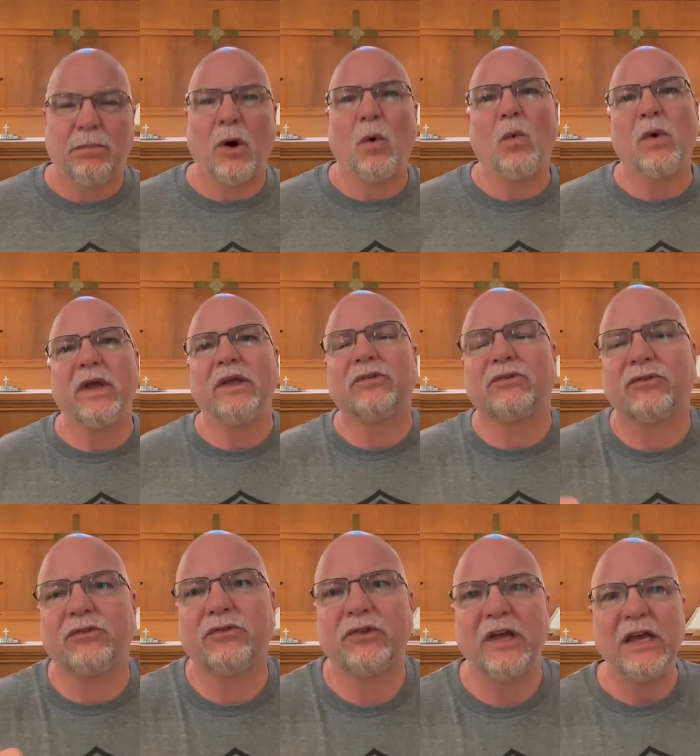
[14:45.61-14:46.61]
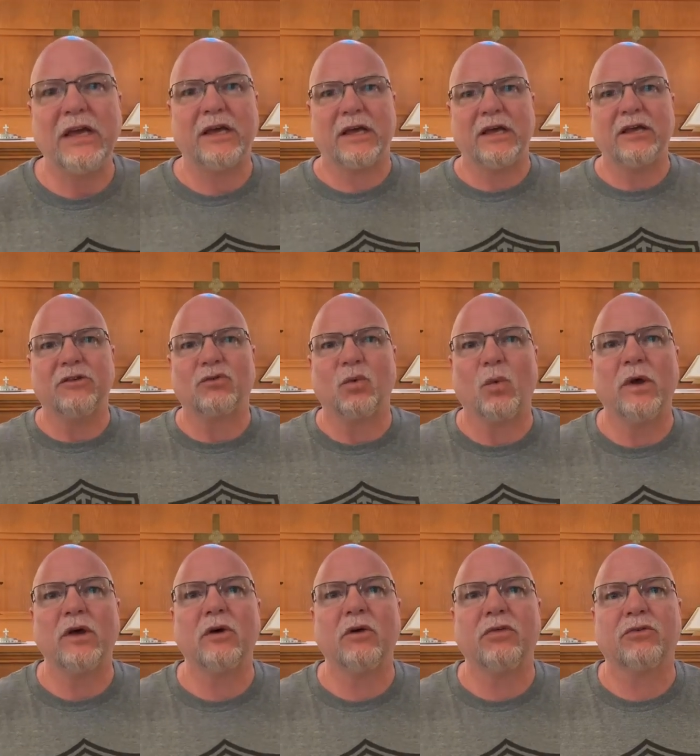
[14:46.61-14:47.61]
But we seek his
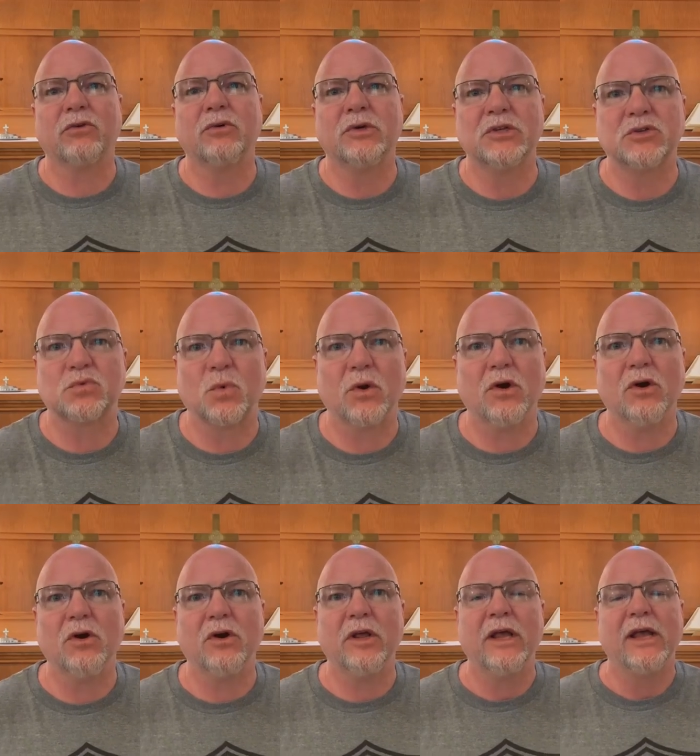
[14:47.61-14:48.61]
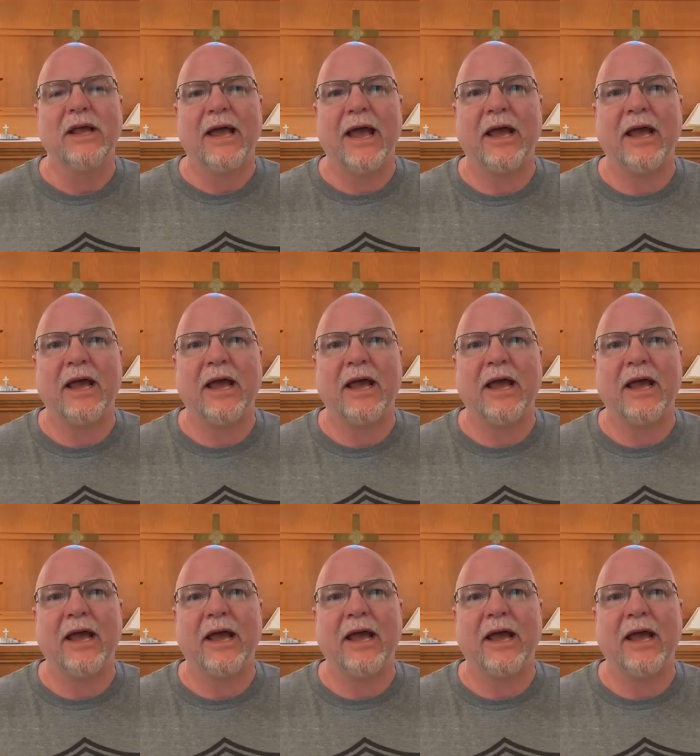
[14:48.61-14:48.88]
will through his word